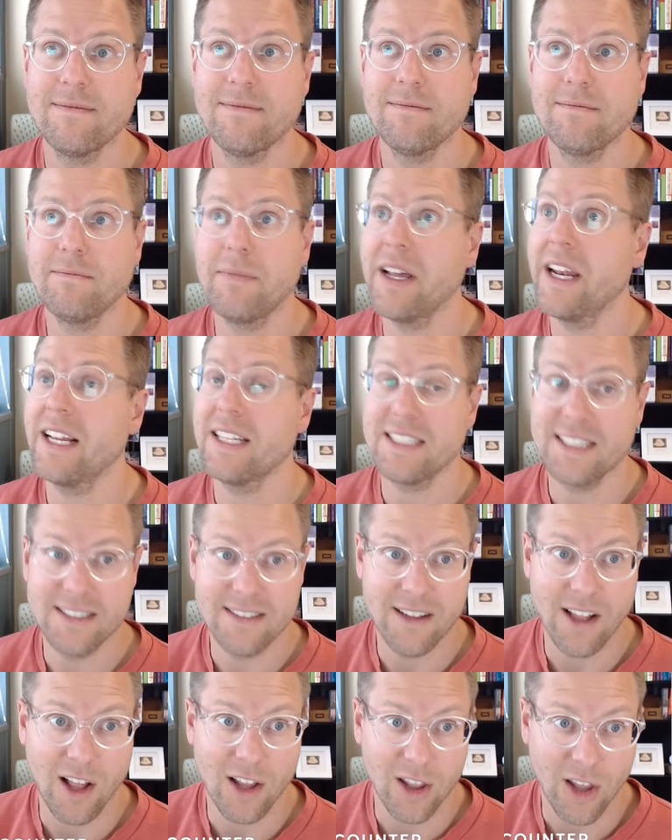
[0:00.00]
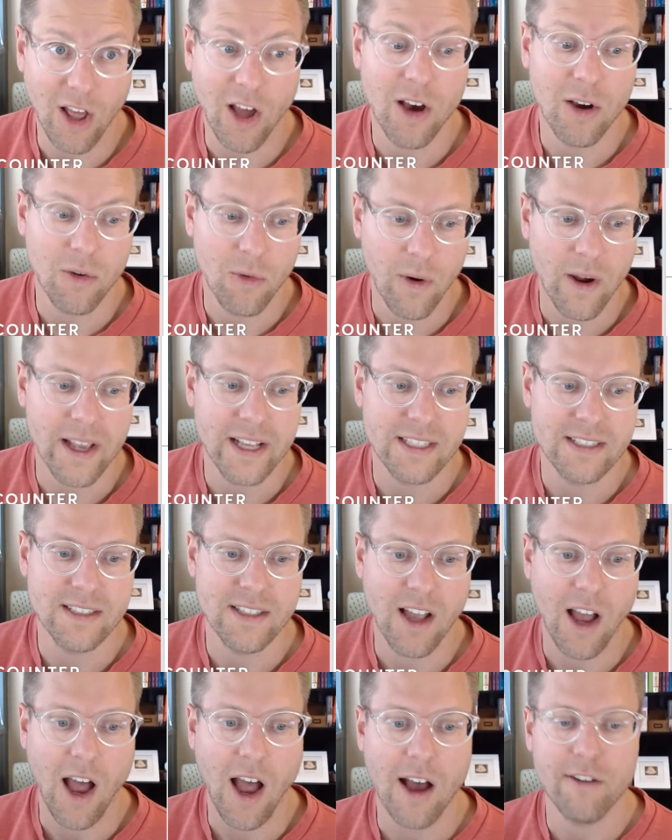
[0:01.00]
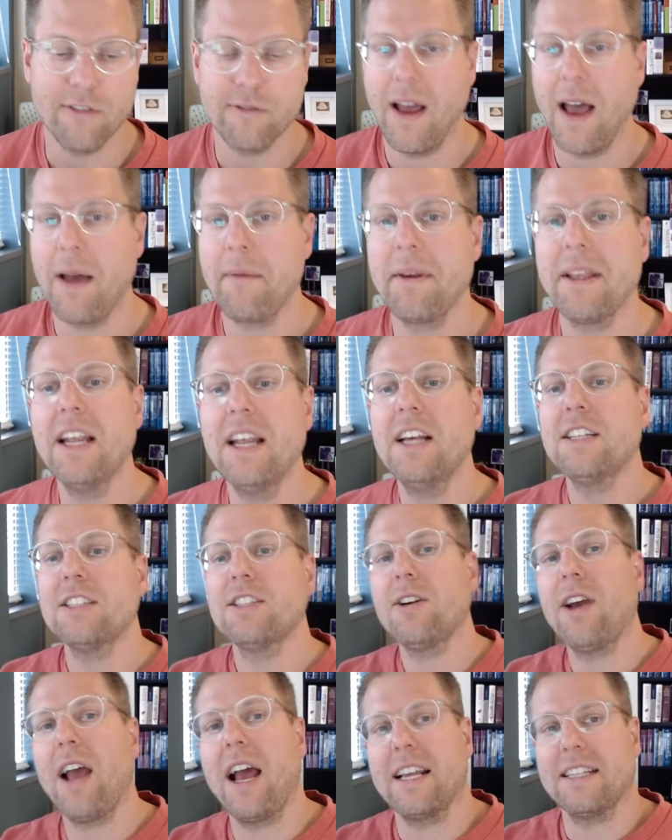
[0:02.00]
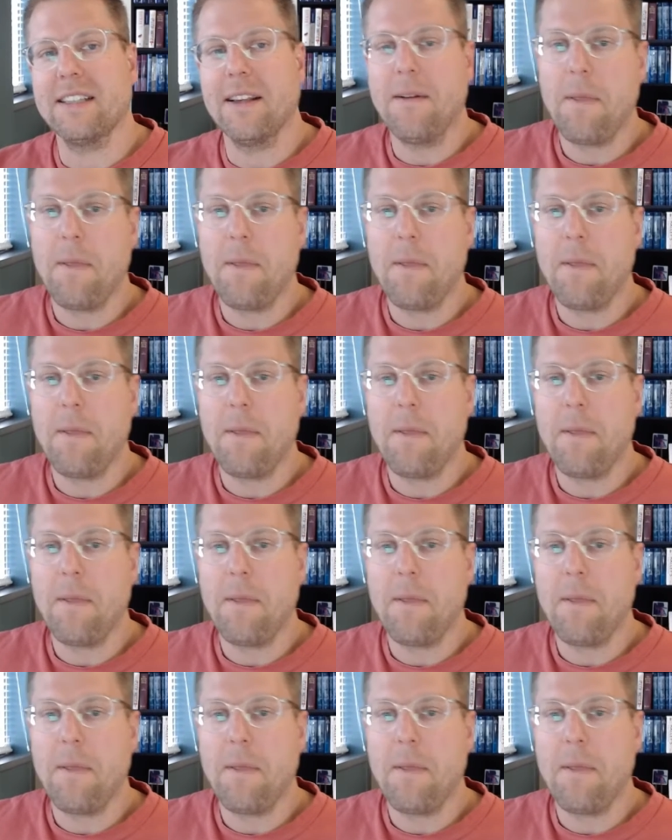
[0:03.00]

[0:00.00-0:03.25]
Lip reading: but it's a long ways off. I mean, so guys,